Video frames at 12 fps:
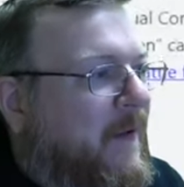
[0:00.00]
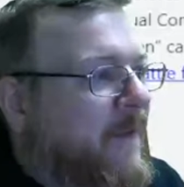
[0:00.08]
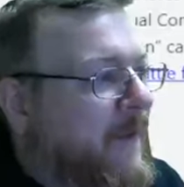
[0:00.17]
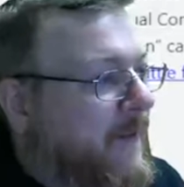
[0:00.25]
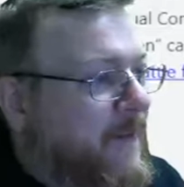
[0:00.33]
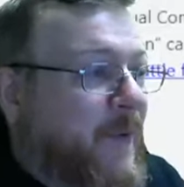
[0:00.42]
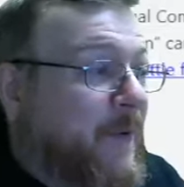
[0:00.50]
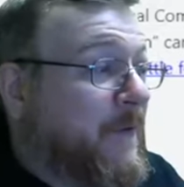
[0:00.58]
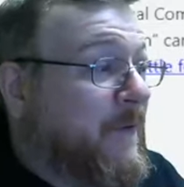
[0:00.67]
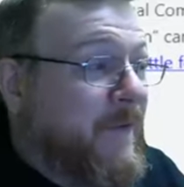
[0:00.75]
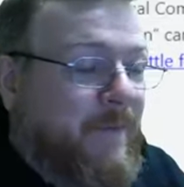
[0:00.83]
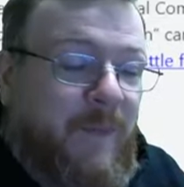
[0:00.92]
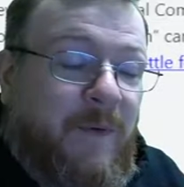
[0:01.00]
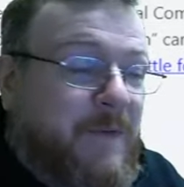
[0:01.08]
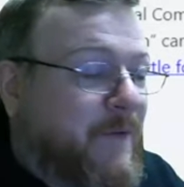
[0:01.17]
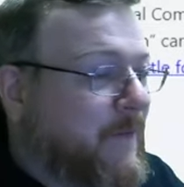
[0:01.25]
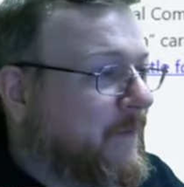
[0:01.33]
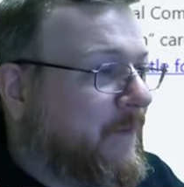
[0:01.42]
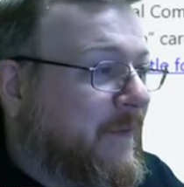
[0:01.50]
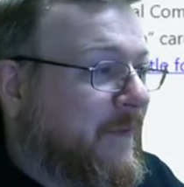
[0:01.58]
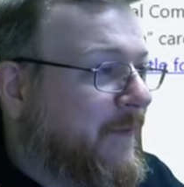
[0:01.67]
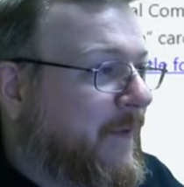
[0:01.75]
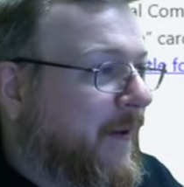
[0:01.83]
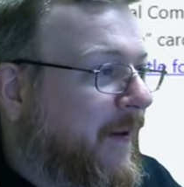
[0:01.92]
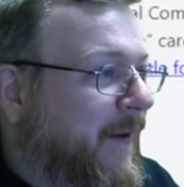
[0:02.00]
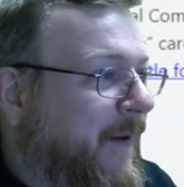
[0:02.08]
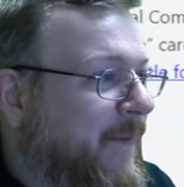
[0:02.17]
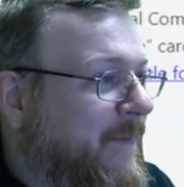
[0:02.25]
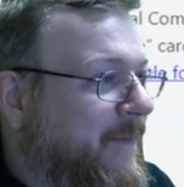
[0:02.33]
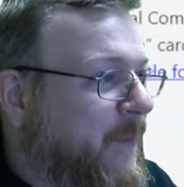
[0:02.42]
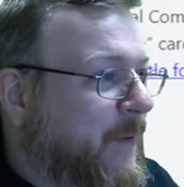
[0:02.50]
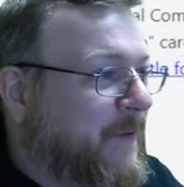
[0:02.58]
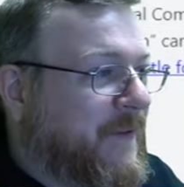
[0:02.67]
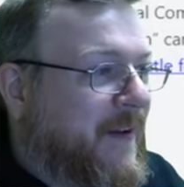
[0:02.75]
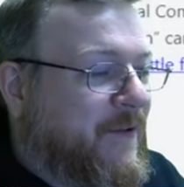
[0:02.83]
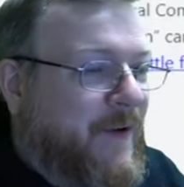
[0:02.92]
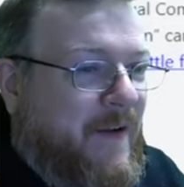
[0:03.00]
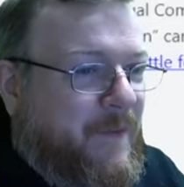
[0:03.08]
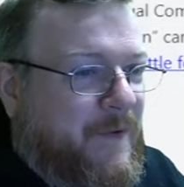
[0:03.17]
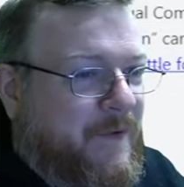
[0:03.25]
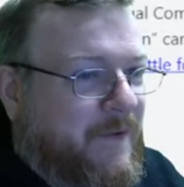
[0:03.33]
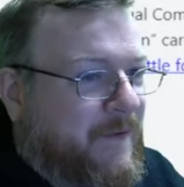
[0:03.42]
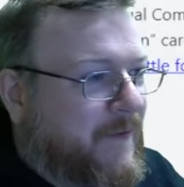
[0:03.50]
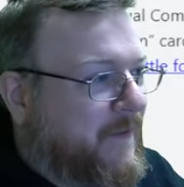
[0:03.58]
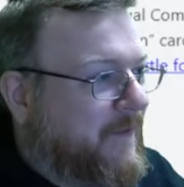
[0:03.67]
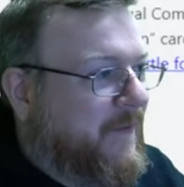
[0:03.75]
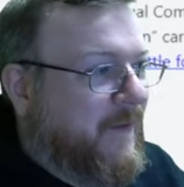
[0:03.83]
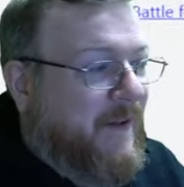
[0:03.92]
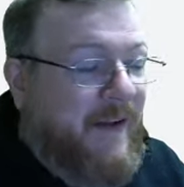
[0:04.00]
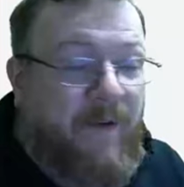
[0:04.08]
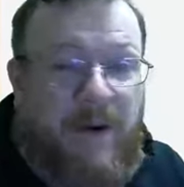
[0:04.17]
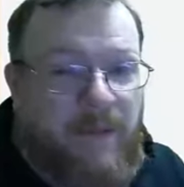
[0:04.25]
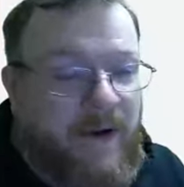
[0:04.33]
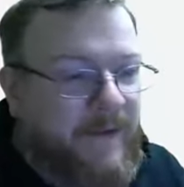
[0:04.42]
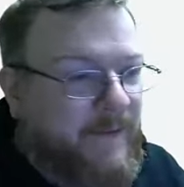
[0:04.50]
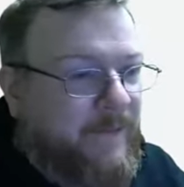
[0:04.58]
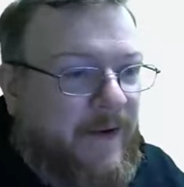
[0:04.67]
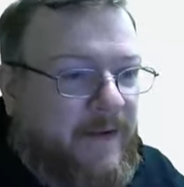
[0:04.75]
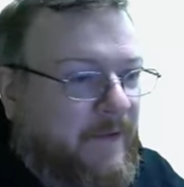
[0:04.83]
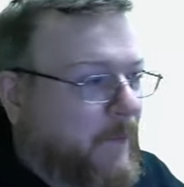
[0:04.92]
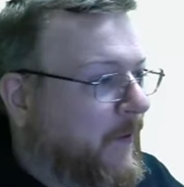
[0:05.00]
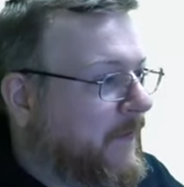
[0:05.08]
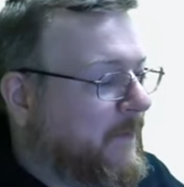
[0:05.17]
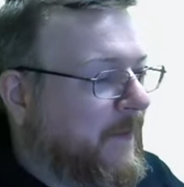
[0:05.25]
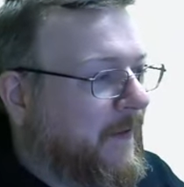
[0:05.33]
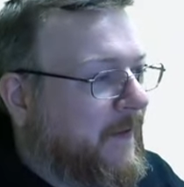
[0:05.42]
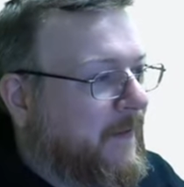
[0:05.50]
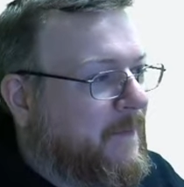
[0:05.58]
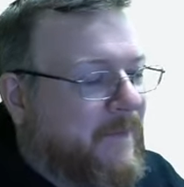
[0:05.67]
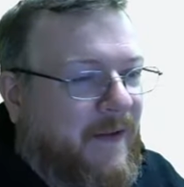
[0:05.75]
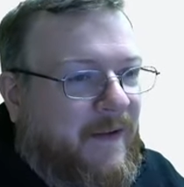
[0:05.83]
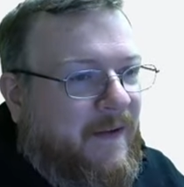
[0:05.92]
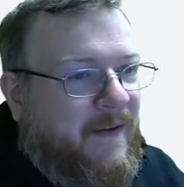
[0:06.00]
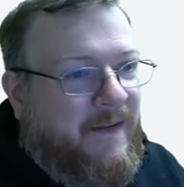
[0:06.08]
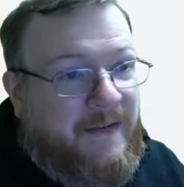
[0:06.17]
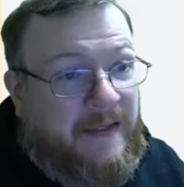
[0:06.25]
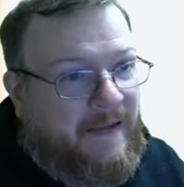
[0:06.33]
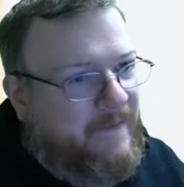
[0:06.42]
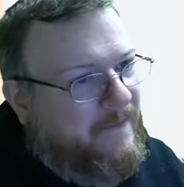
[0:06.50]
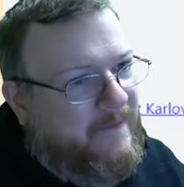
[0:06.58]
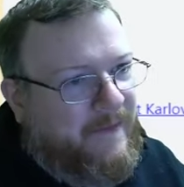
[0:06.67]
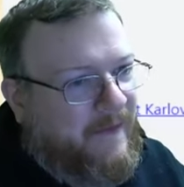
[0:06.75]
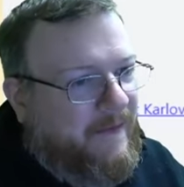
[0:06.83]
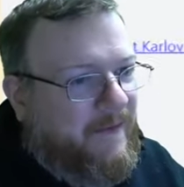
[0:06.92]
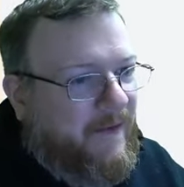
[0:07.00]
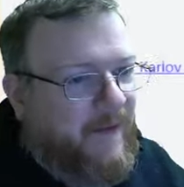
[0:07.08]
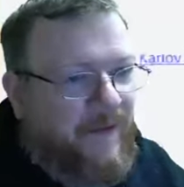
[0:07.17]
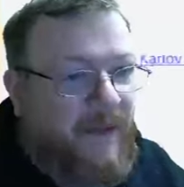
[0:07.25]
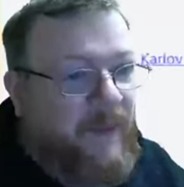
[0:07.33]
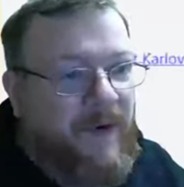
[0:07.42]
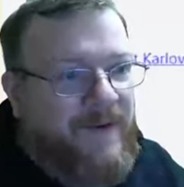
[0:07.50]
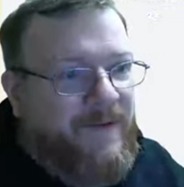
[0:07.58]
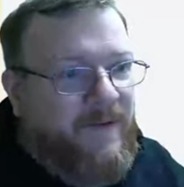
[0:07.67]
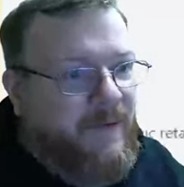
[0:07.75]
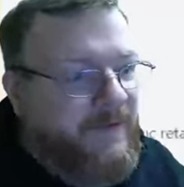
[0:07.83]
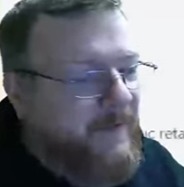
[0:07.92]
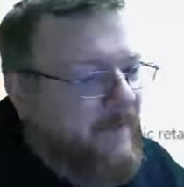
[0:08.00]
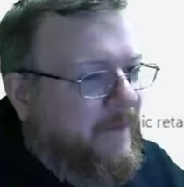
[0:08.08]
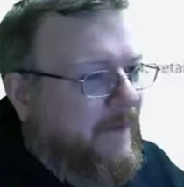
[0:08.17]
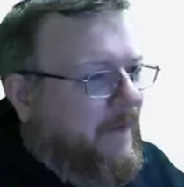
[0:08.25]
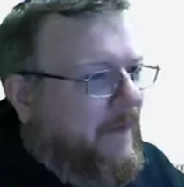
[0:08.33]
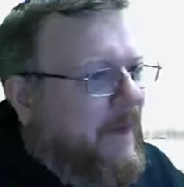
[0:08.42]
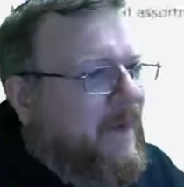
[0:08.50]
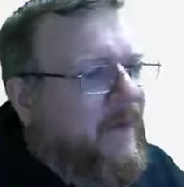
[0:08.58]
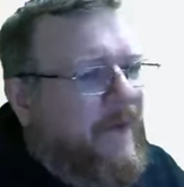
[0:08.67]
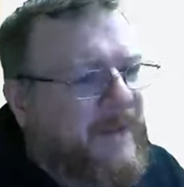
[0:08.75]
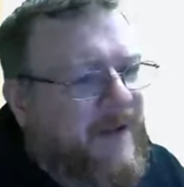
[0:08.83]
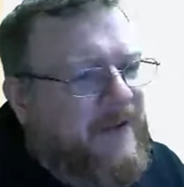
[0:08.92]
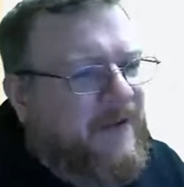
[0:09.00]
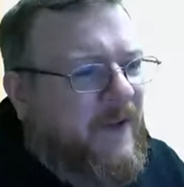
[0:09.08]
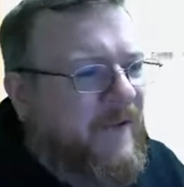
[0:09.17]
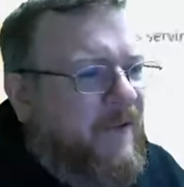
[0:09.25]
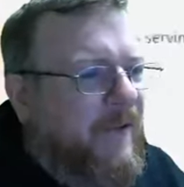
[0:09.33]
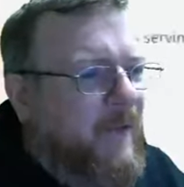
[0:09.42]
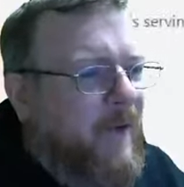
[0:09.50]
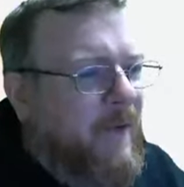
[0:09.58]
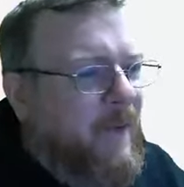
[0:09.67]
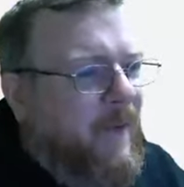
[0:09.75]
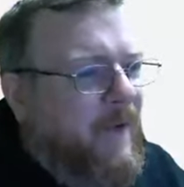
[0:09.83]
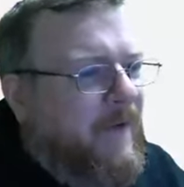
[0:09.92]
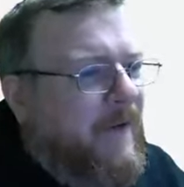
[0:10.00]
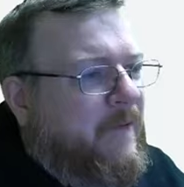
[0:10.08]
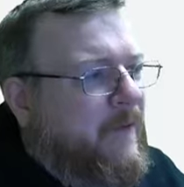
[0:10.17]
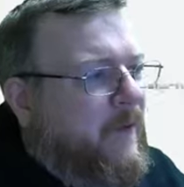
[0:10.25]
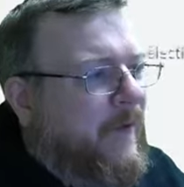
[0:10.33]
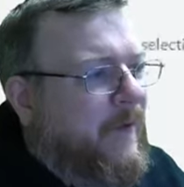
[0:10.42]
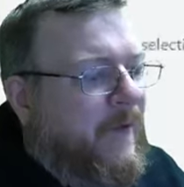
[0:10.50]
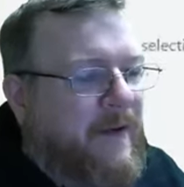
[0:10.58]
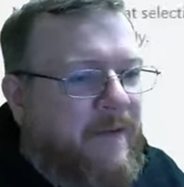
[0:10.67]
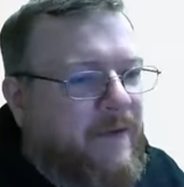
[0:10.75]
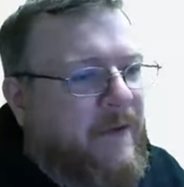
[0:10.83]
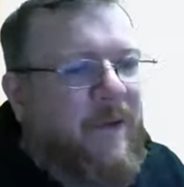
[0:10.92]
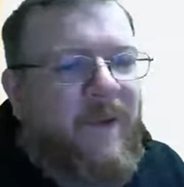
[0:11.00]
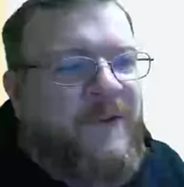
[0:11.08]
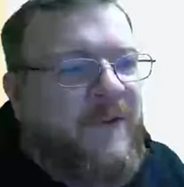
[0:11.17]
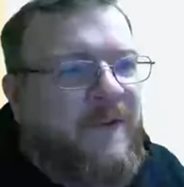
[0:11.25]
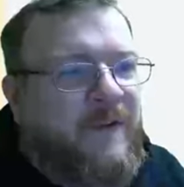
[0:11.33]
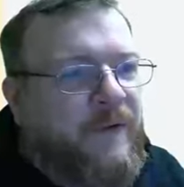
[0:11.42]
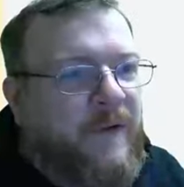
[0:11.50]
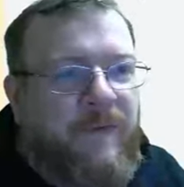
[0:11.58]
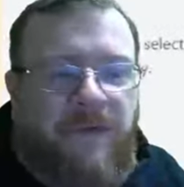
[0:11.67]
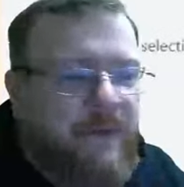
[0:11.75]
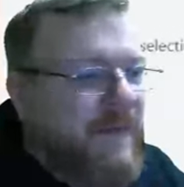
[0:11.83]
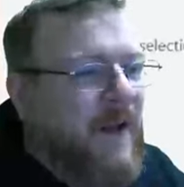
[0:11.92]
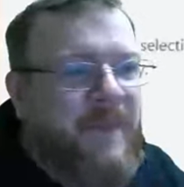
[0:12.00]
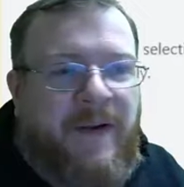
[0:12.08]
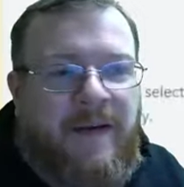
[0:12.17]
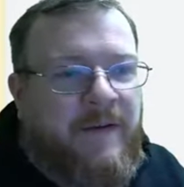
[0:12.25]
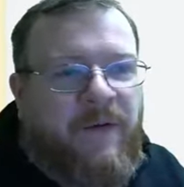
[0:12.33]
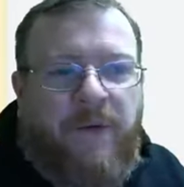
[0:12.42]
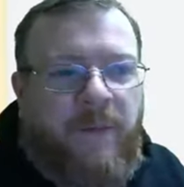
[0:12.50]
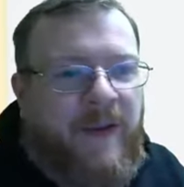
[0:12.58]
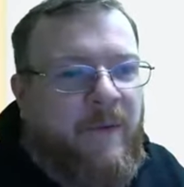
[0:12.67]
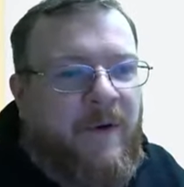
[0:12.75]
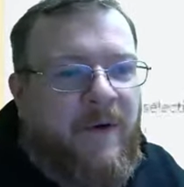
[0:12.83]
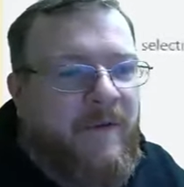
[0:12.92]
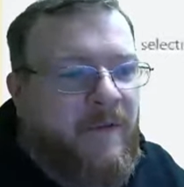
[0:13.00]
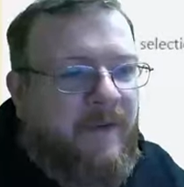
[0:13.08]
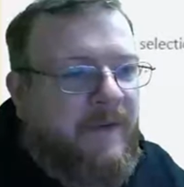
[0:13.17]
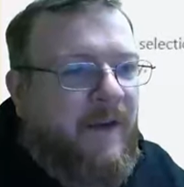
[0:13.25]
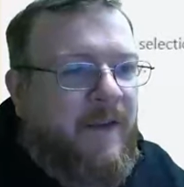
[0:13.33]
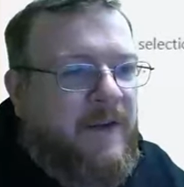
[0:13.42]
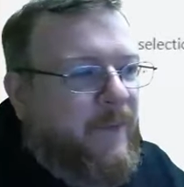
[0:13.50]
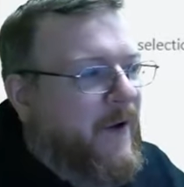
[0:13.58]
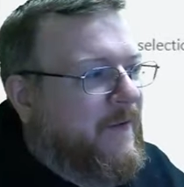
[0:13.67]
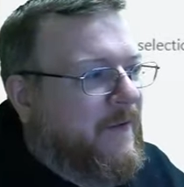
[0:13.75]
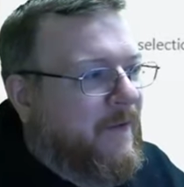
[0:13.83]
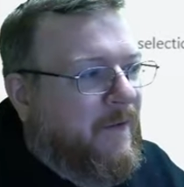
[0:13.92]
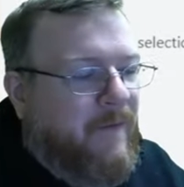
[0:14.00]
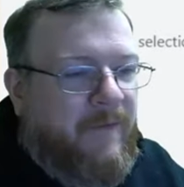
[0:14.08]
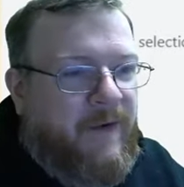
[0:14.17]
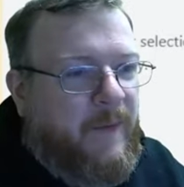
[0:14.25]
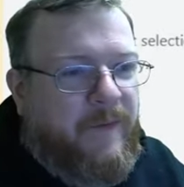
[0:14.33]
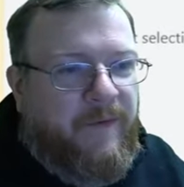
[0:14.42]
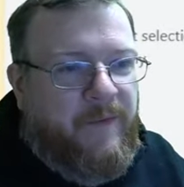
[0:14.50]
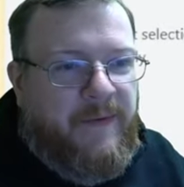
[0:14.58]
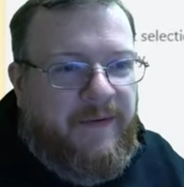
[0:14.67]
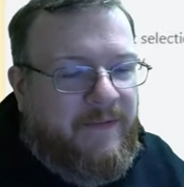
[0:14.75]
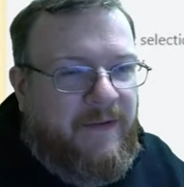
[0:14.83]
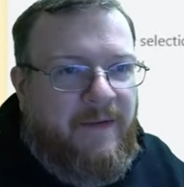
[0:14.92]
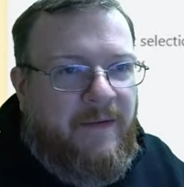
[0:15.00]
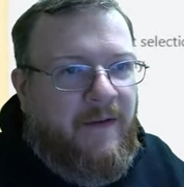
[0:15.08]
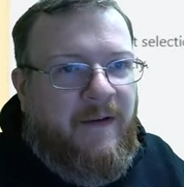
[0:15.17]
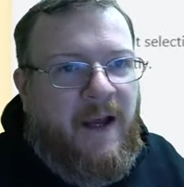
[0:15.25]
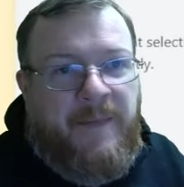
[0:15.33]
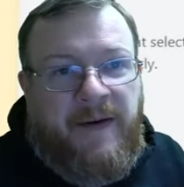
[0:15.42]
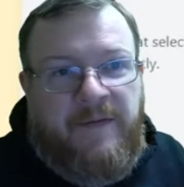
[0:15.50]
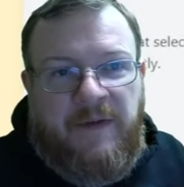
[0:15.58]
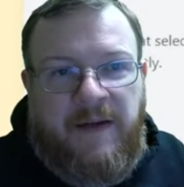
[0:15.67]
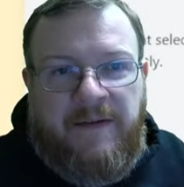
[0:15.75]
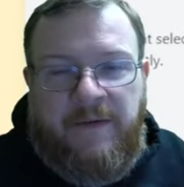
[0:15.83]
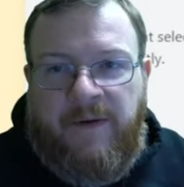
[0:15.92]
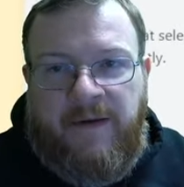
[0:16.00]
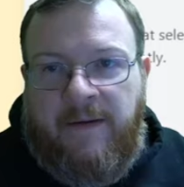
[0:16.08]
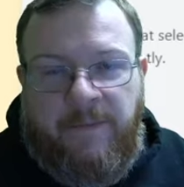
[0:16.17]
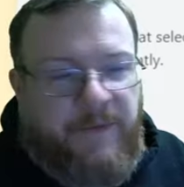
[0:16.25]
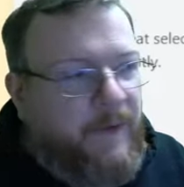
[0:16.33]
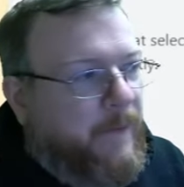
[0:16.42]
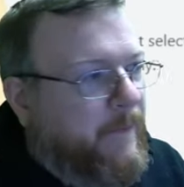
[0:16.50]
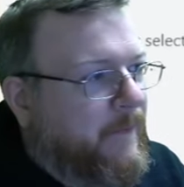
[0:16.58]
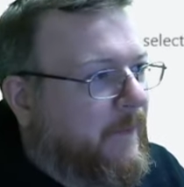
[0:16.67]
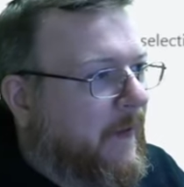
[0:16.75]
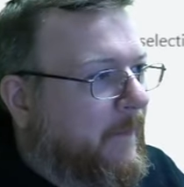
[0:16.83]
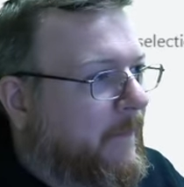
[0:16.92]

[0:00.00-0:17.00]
We got Baldur's Baldur's uh, Baldur's Gate draft boosters for a great price, fantastic price. But uh, yeah, it's uh, that price for a reason we got magic stuff, you know, blah blah blah. And if you want to, again, you can go check this out yourself. This is not behind any sort of paywall. Uh, these prices are available for everybody to see. I'm not even logged in right now, so yeah.